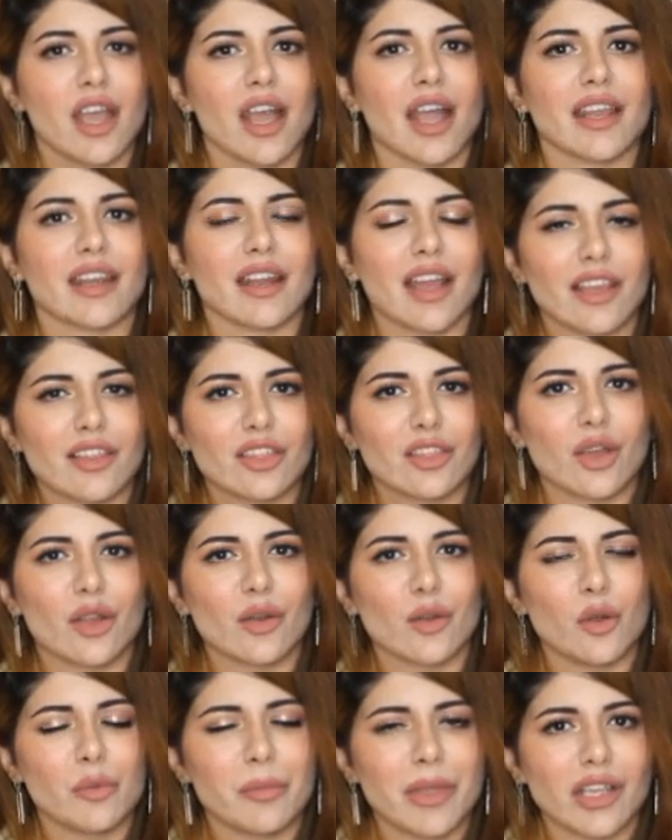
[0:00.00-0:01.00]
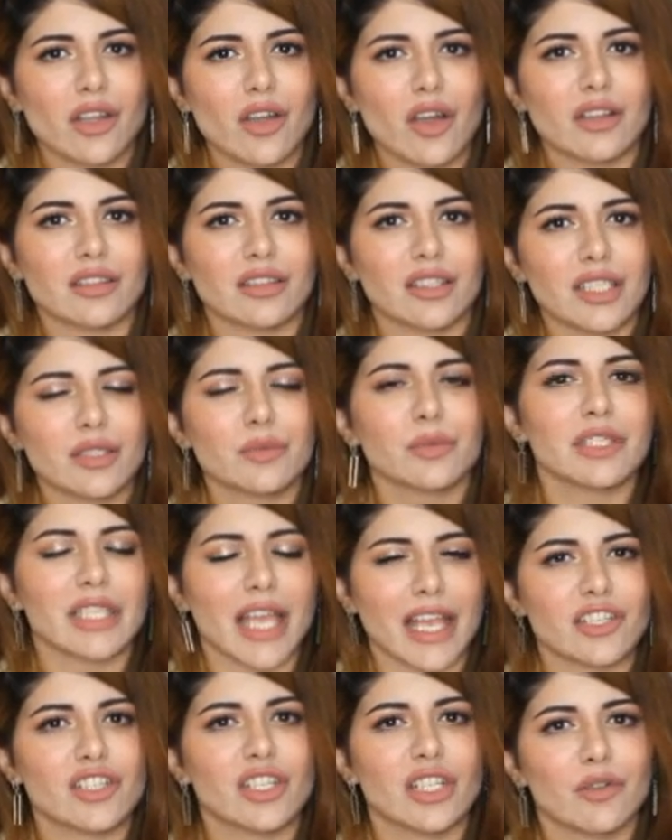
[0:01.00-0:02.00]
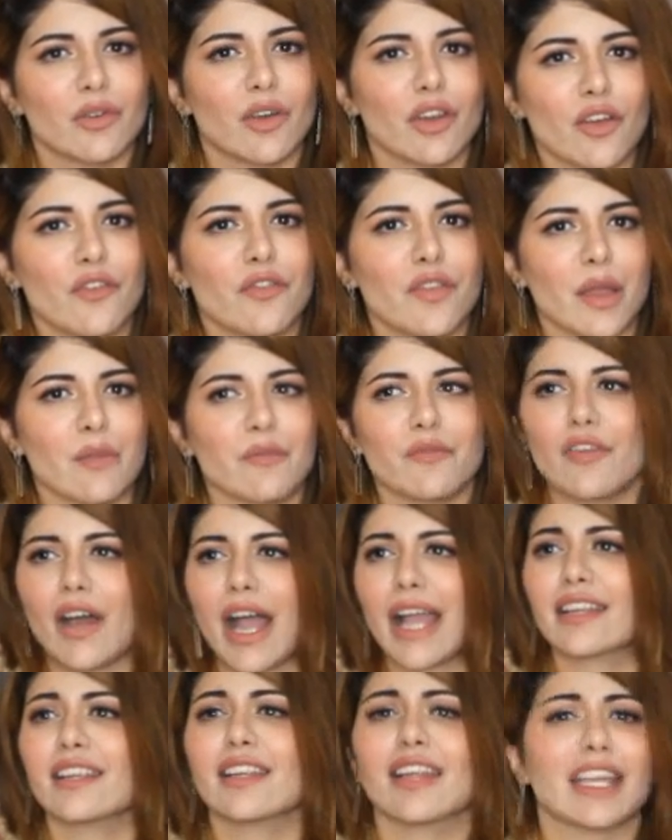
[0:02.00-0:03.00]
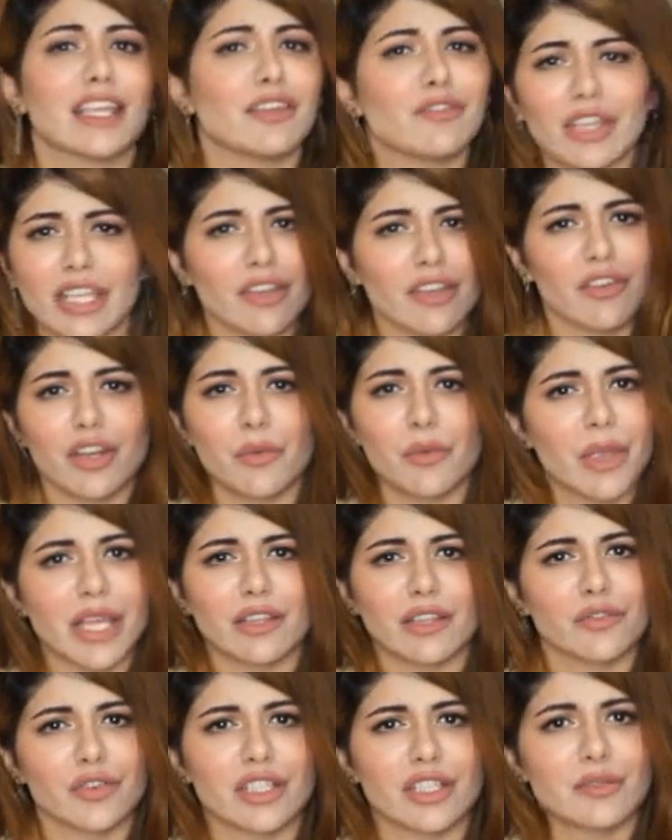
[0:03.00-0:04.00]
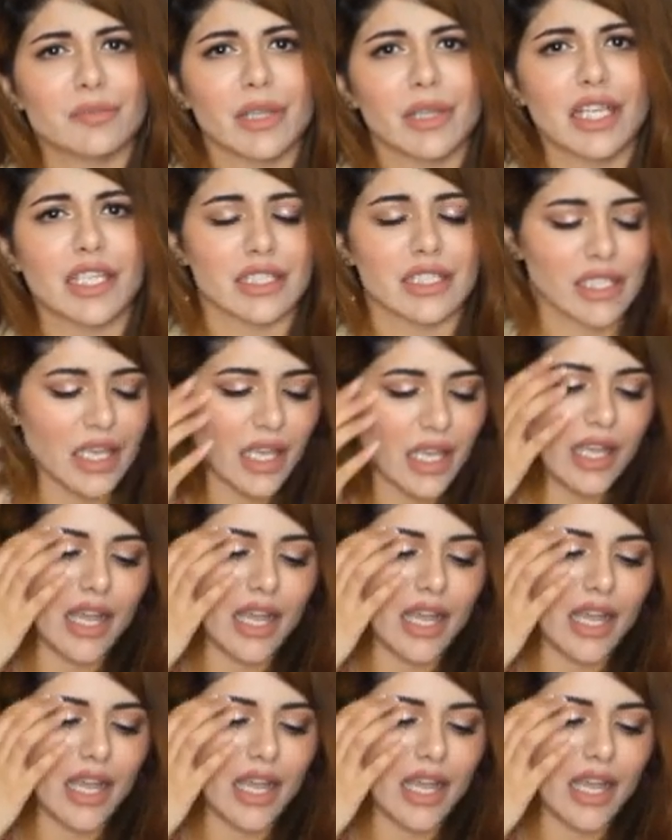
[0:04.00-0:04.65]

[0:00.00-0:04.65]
And I thought, oh my god, this was actually one of them. Why did I even give it away in the first place?